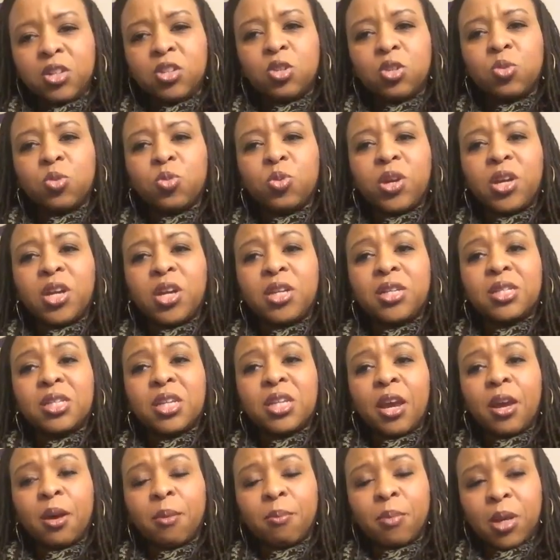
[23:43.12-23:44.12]
to
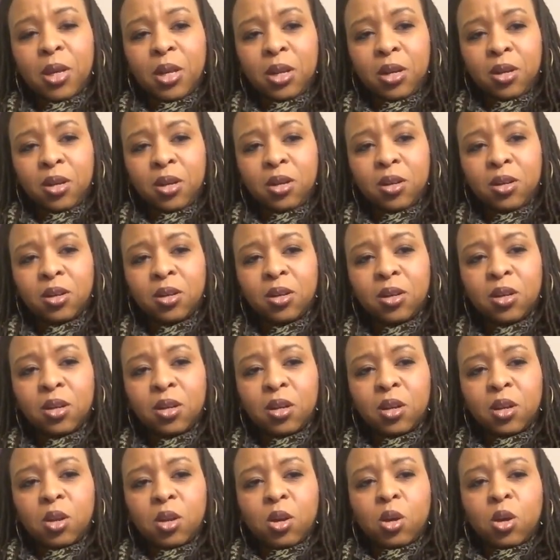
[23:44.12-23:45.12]
re-examine
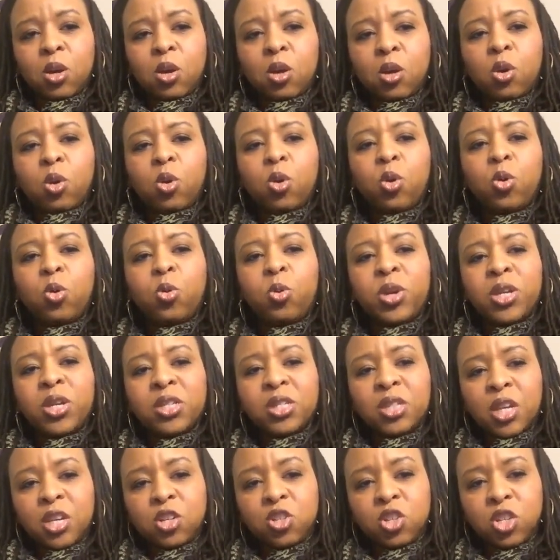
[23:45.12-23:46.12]
who we
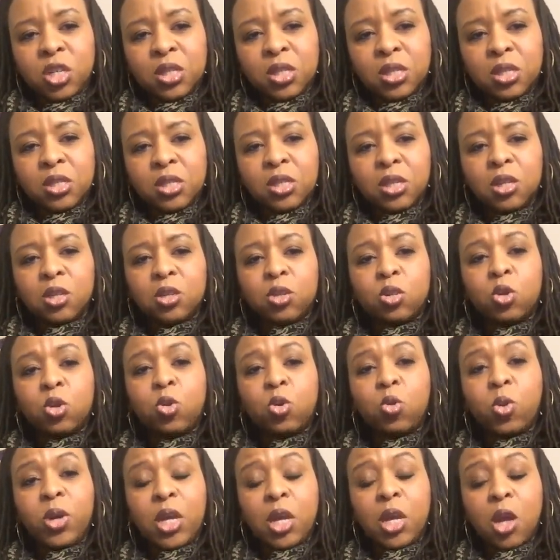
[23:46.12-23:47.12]
say Jesus is, who
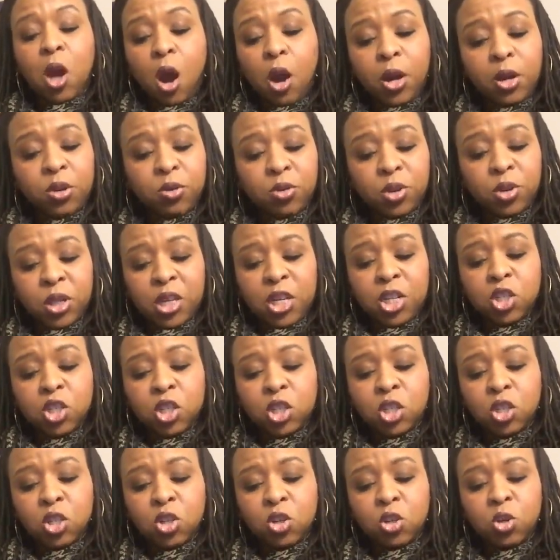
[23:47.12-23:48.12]
we are in
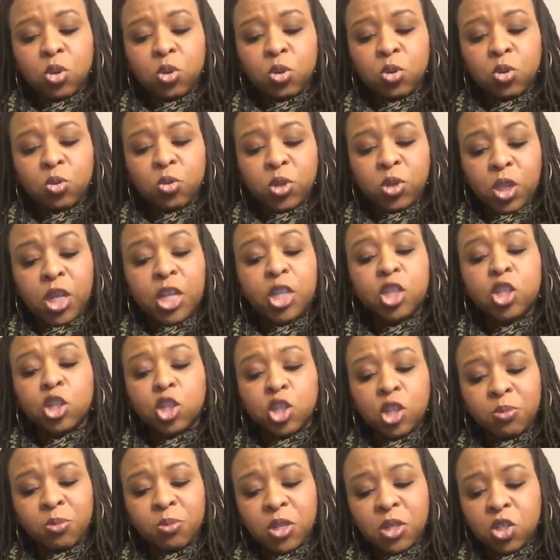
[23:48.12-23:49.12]

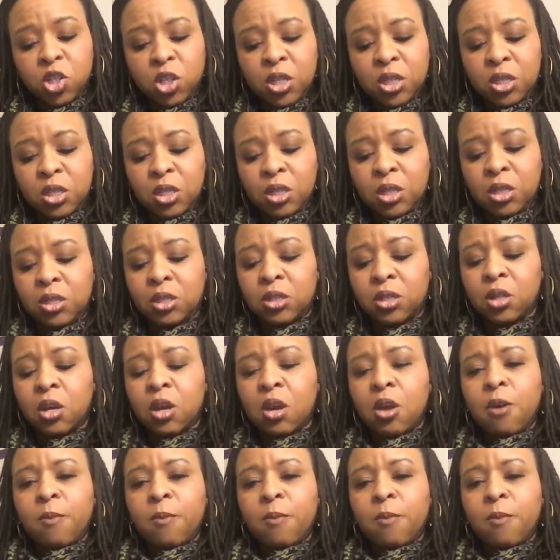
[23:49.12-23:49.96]
relationship to Jesus.